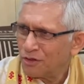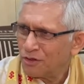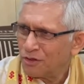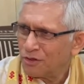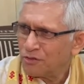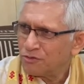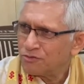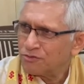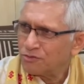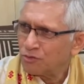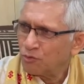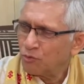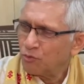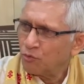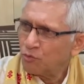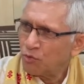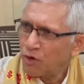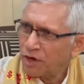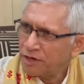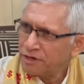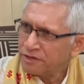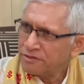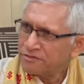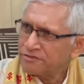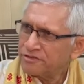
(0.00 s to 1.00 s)
So
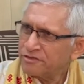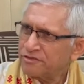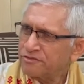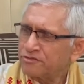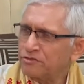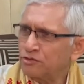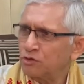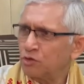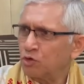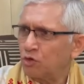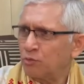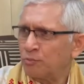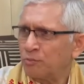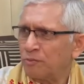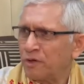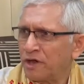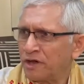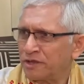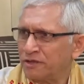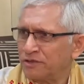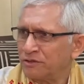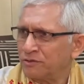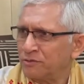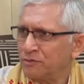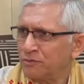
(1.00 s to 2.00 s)
one is a slow
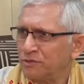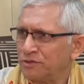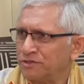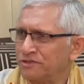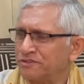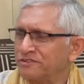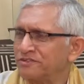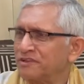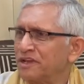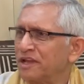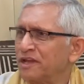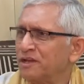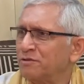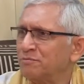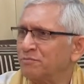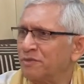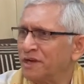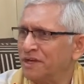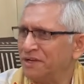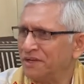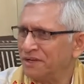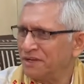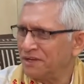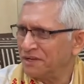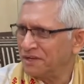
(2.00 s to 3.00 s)
path, which is like
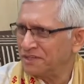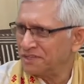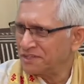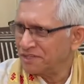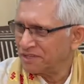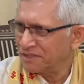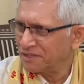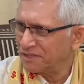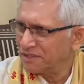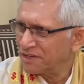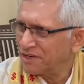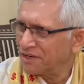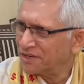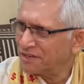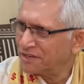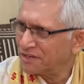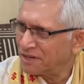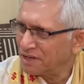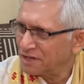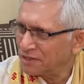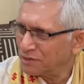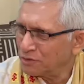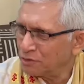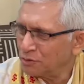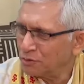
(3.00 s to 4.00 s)
meditation they are
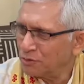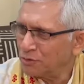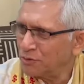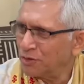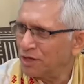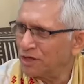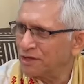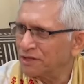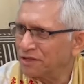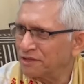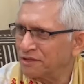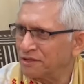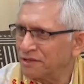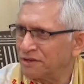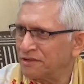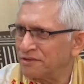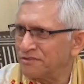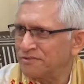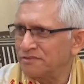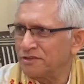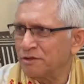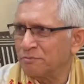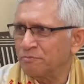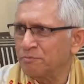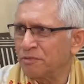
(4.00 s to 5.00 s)
trying to do. Another is
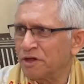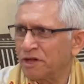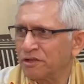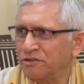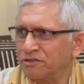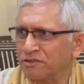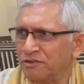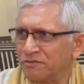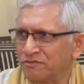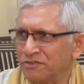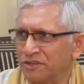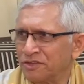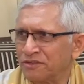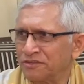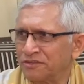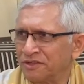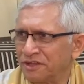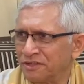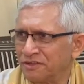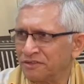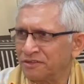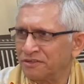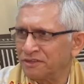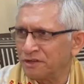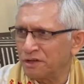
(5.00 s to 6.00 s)
the path of the
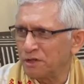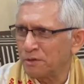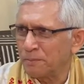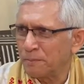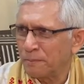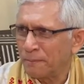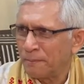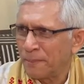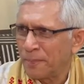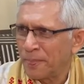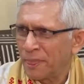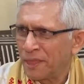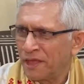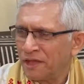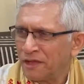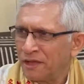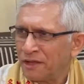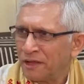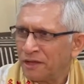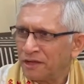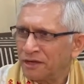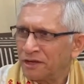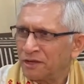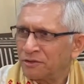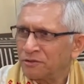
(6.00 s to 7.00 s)
Tantra.
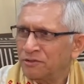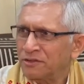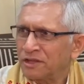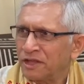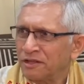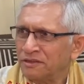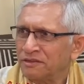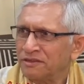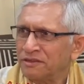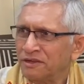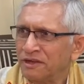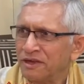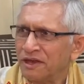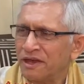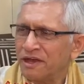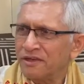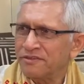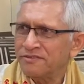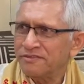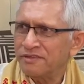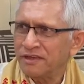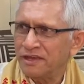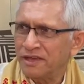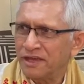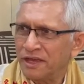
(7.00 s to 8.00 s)
Now Tantra
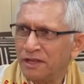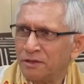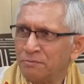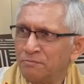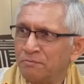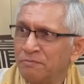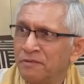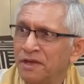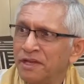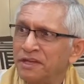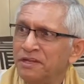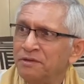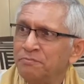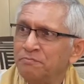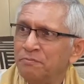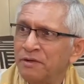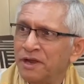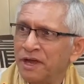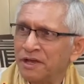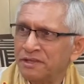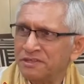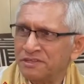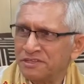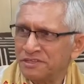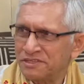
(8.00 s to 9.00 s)
has again many
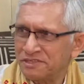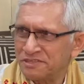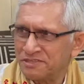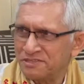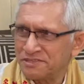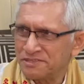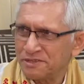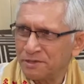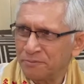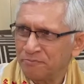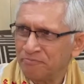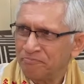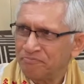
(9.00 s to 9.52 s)
branches.